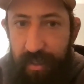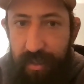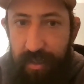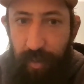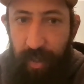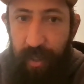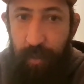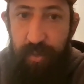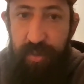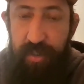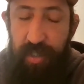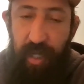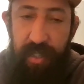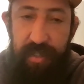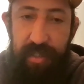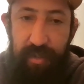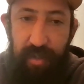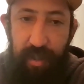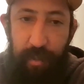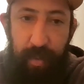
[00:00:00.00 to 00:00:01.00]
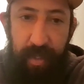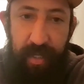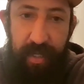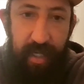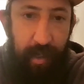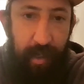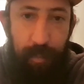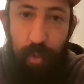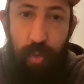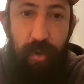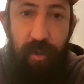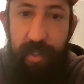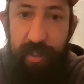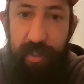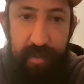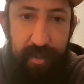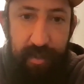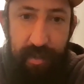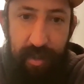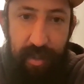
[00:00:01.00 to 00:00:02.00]
So he was constantly picking up
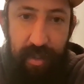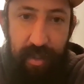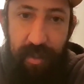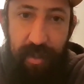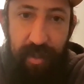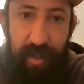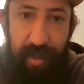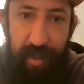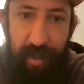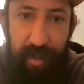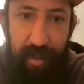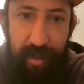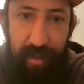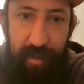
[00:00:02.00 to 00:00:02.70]
Morty's. Yeah.